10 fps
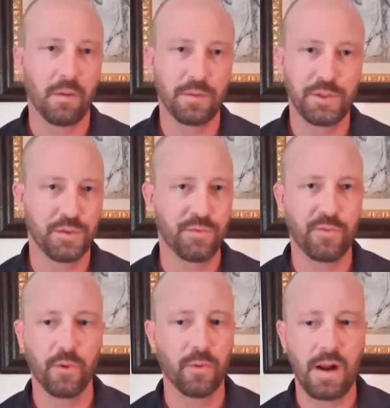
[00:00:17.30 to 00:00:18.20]
There was
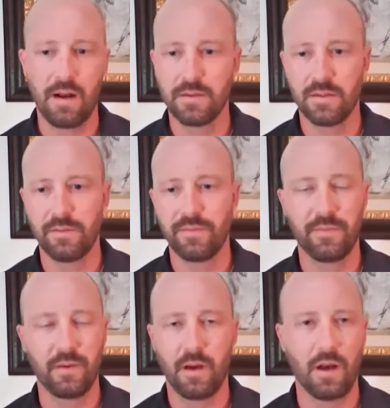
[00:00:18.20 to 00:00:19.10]
just four rounds of
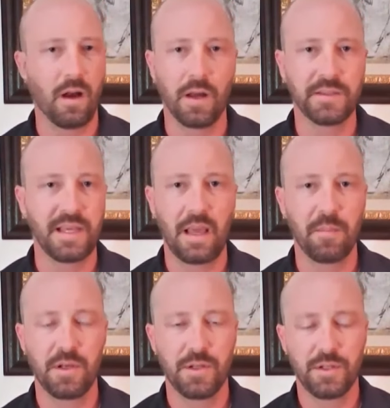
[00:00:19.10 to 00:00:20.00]

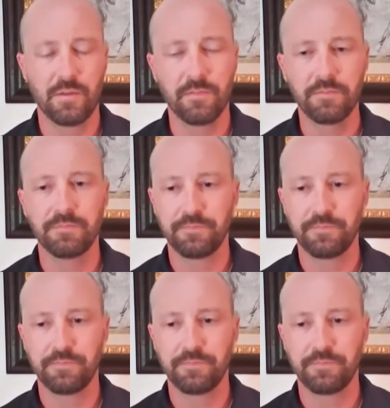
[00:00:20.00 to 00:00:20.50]
hunting ammunition.